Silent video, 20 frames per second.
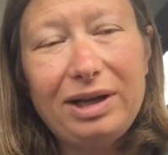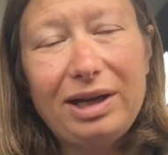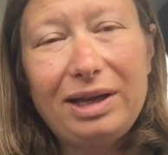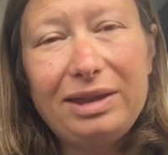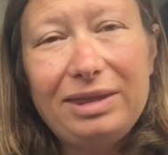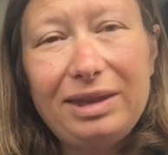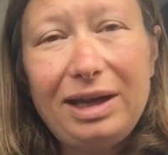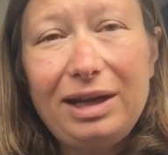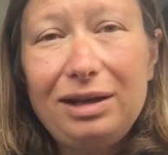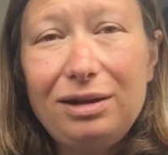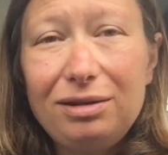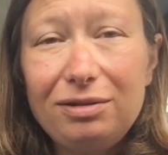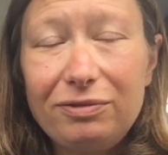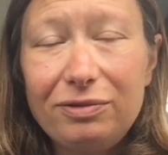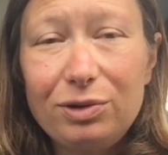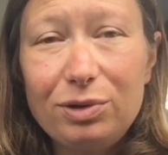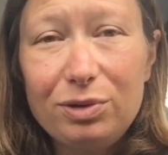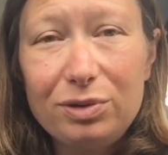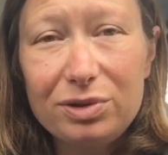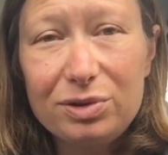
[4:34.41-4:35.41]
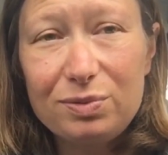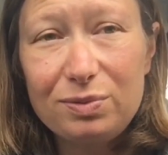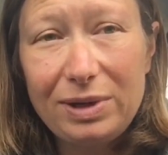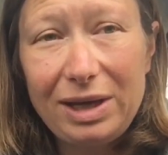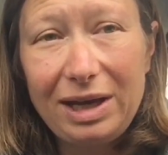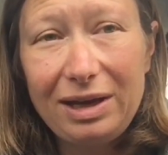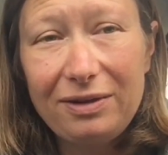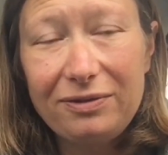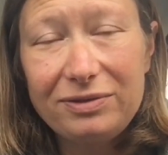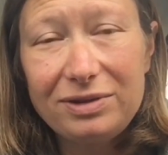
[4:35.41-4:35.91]
And then, of course, we
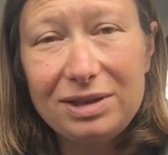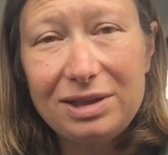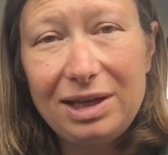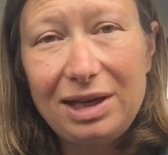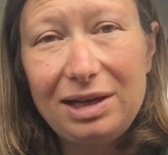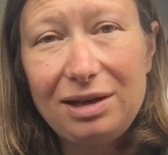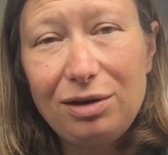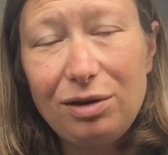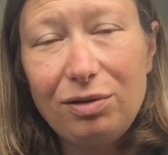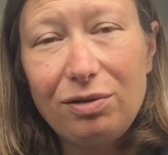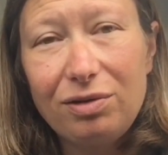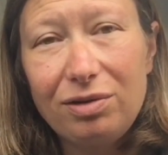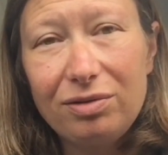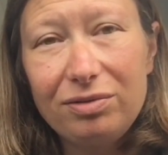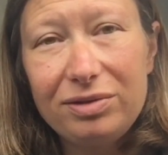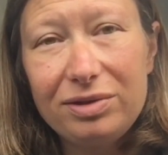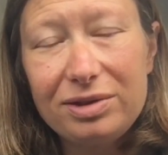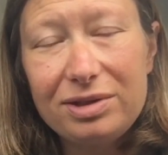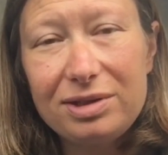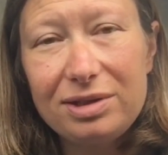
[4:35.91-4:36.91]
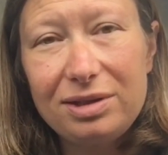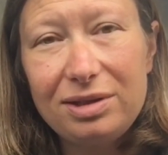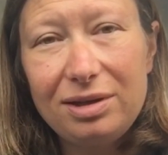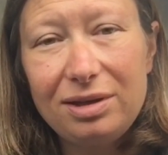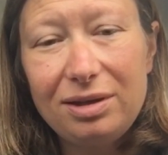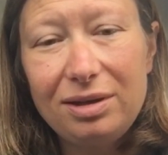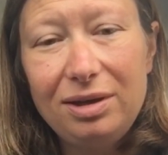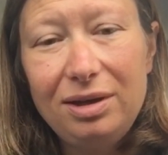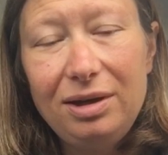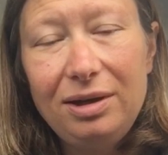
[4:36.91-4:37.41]
have to then log on to the
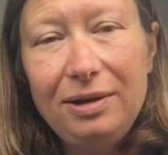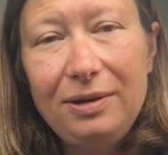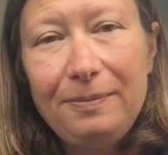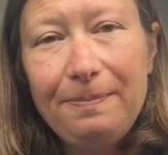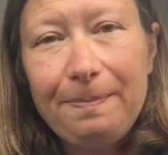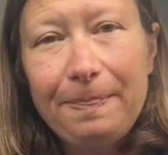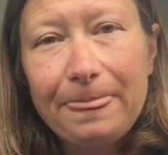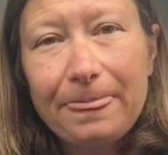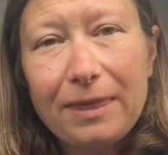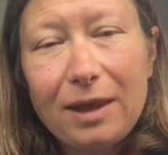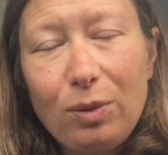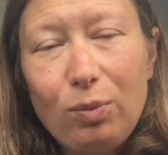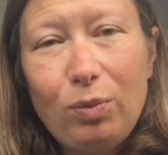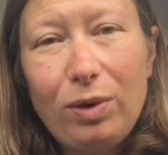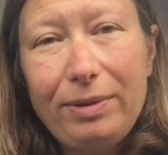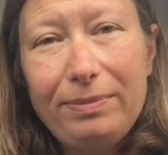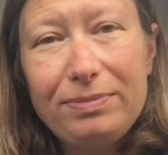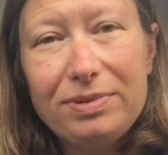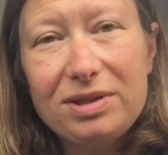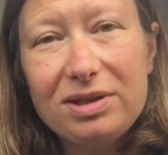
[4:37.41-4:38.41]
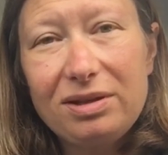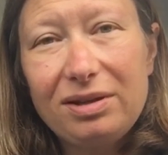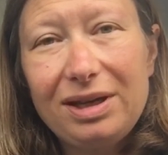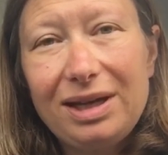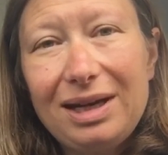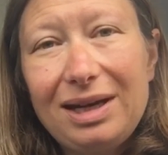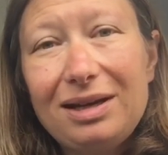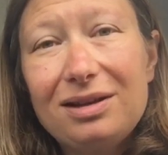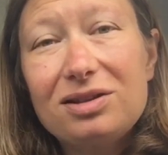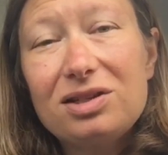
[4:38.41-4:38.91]
website
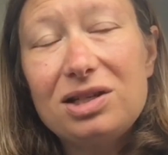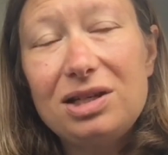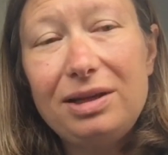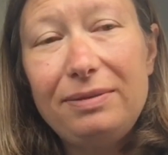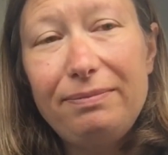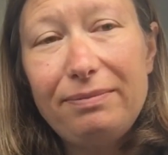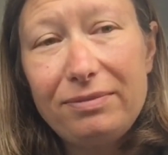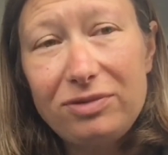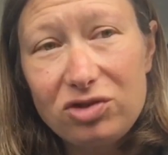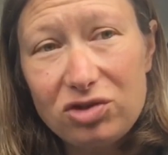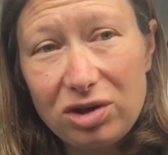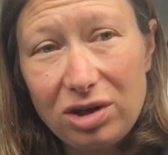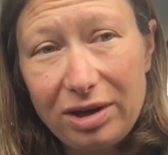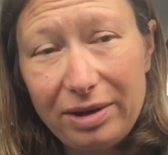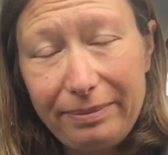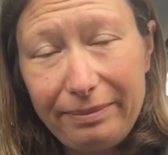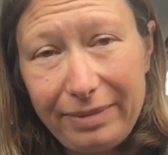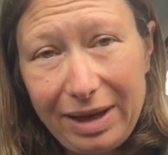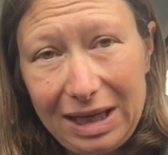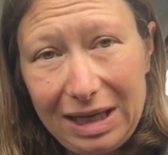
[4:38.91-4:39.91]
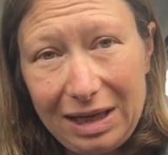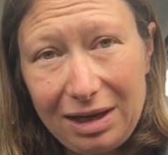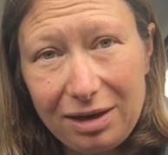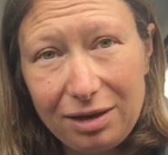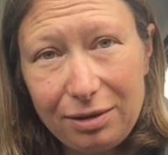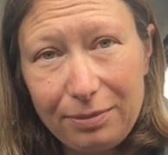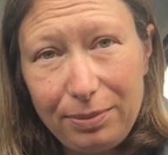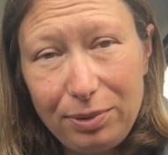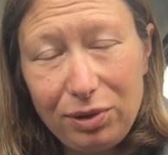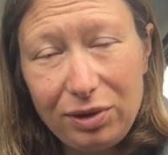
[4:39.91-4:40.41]
and actually try and make an
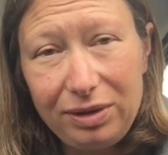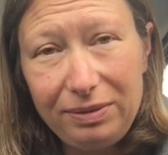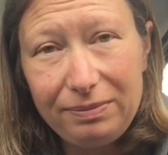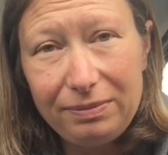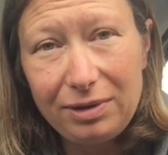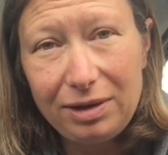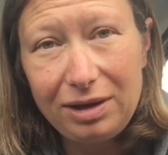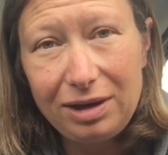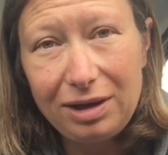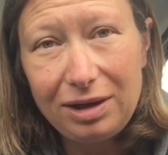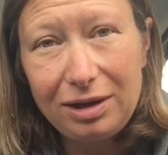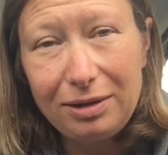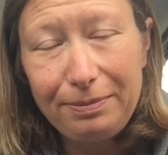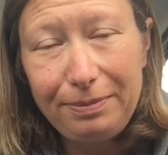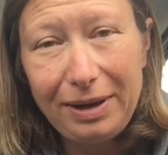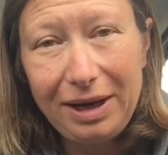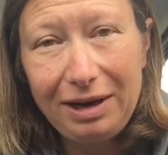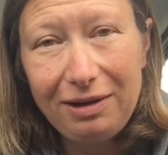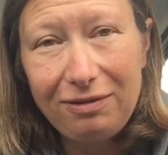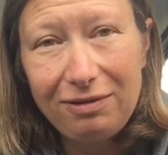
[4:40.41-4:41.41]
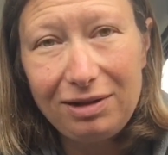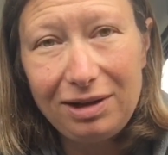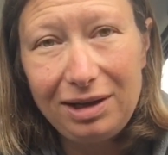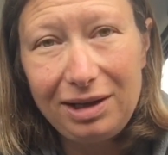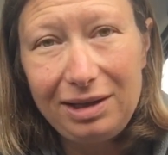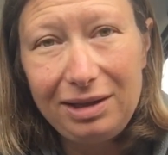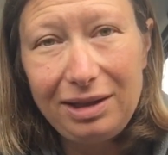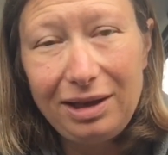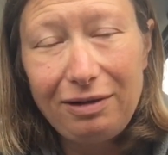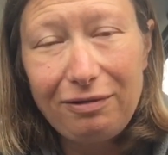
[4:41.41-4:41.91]
appointment. And
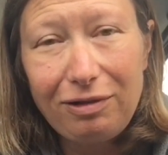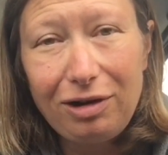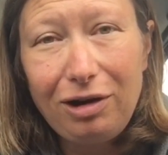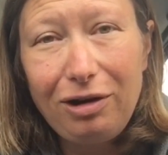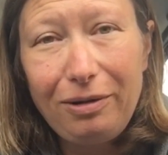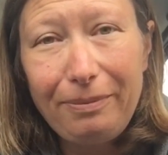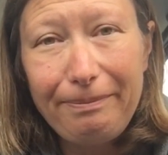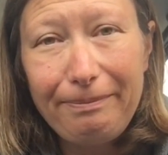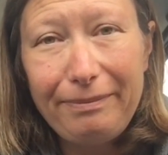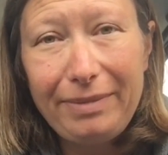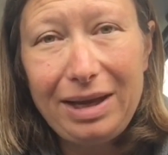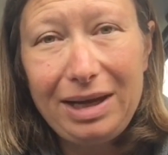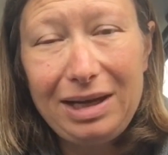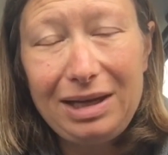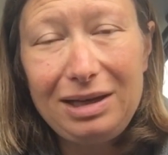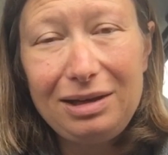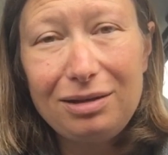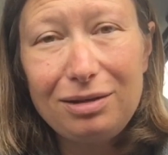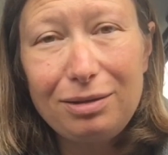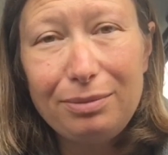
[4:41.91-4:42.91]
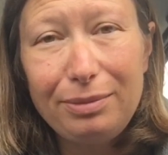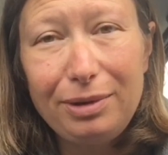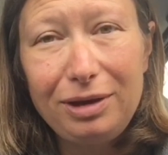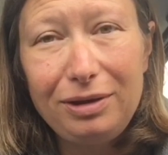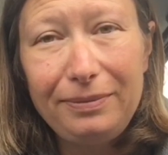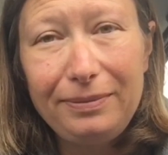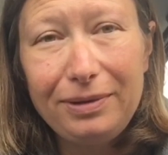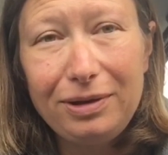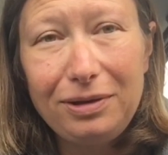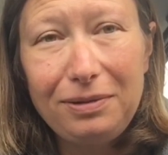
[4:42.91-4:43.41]
apparently there aren't many at the
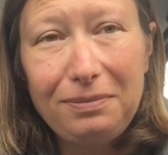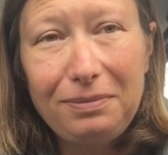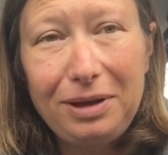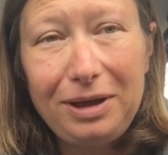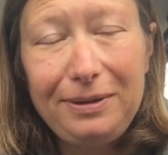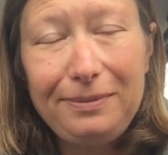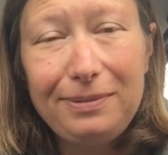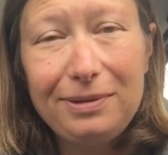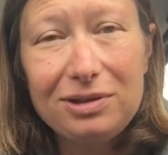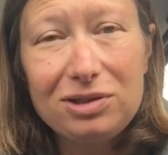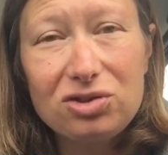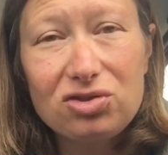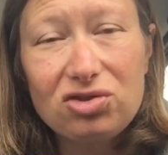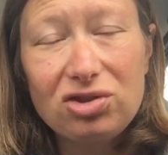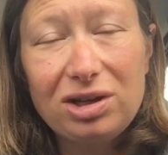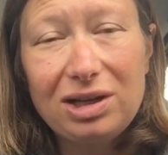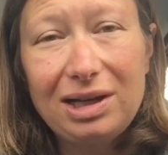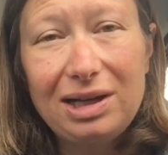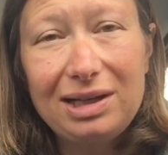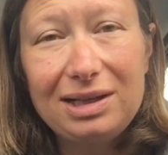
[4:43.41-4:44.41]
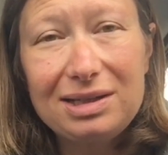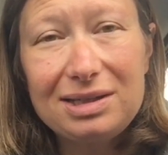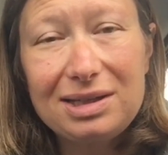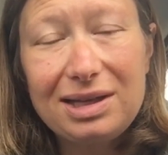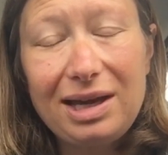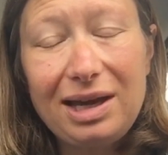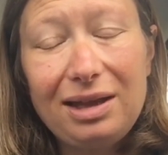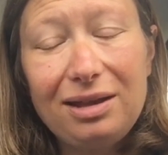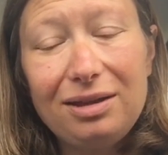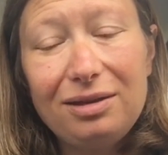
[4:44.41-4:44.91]
moment. People are struggling to
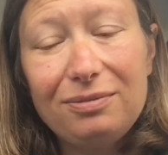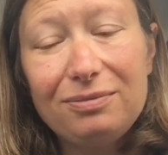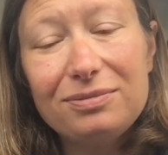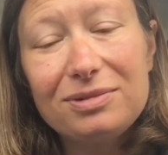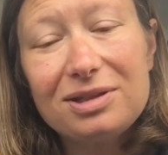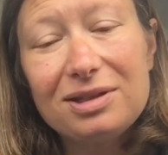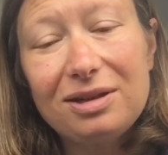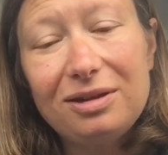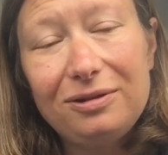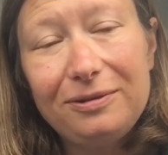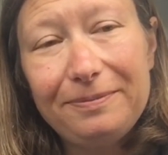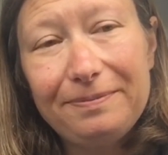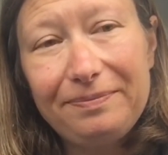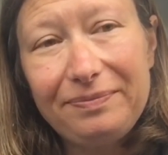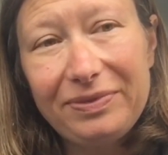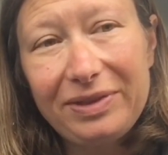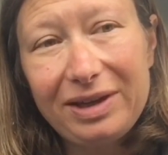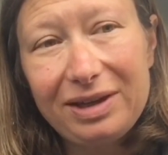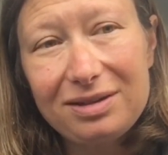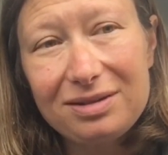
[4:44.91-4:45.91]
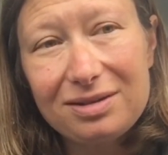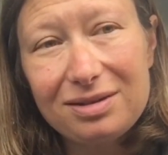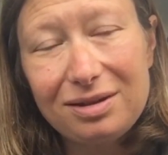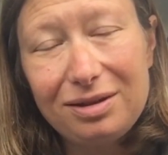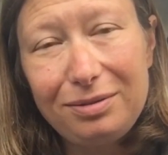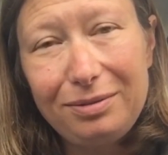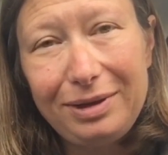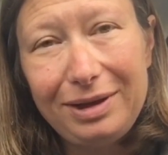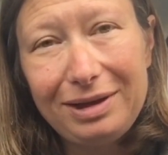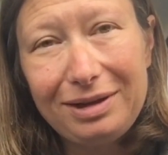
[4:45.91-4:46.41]
get them. So that's going
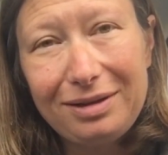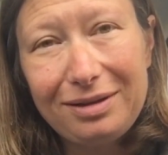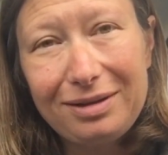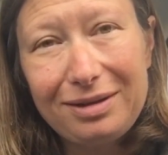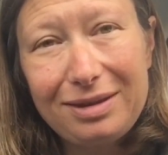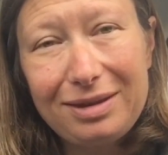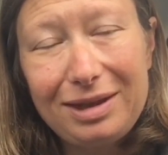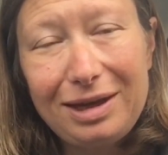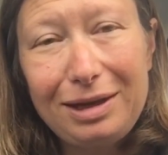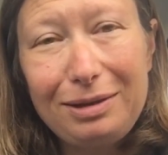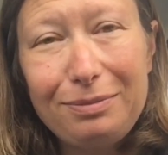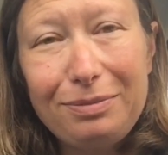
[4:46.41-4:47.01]
to be another thing.